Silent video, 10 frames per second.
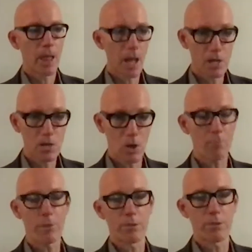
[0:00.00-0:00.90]
and
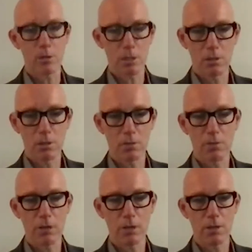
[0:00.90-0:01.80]
not be prosecuted
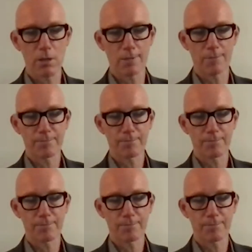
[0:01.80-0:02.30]
for genocide.